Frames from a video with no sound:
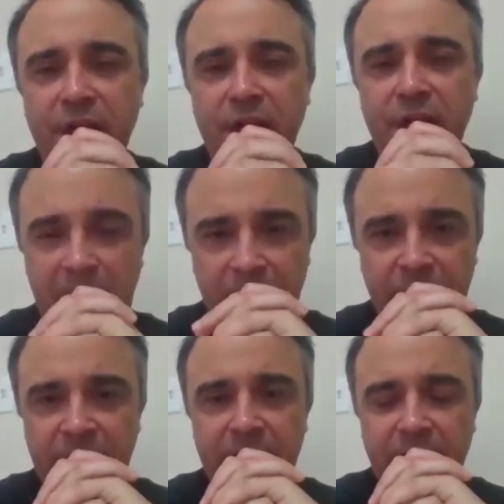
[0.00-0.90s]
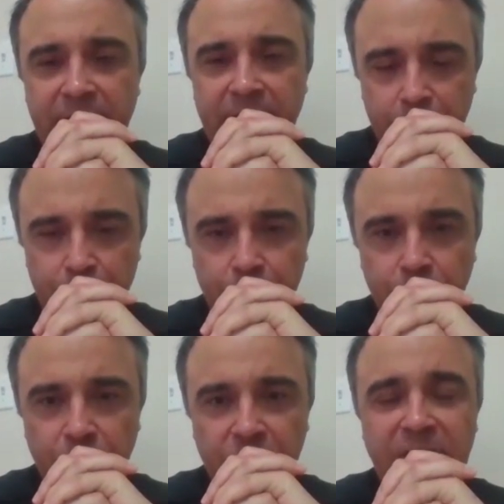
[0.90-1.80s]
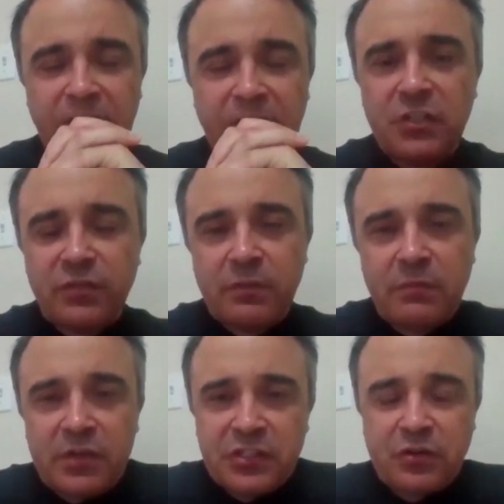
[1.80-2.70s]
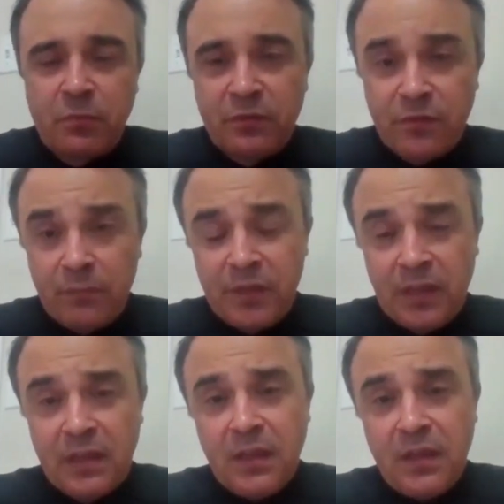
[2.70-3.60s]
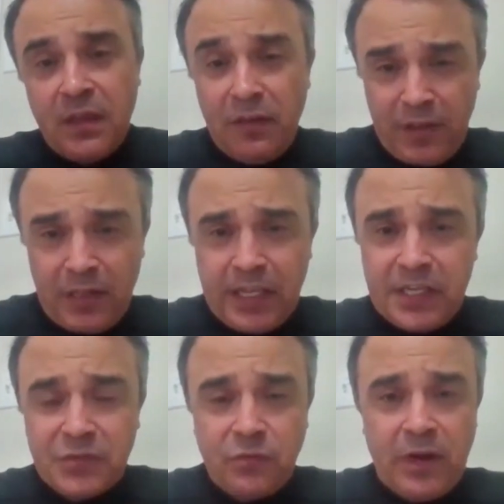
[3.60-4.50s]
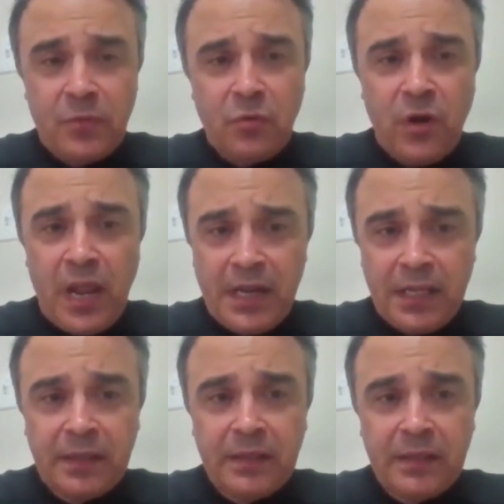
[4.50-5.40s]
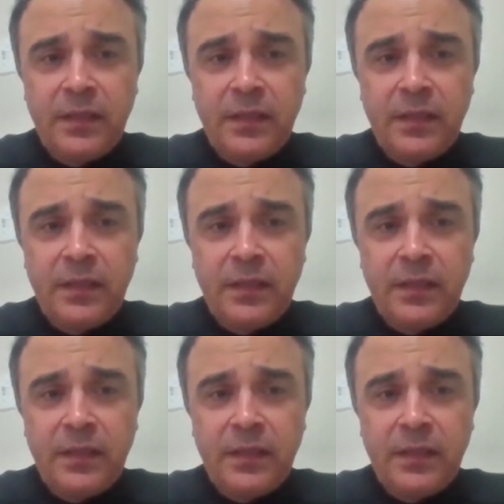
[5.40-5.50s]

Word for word: I'm hearing, um, not so much from the minister, but from the FLAs around the riding,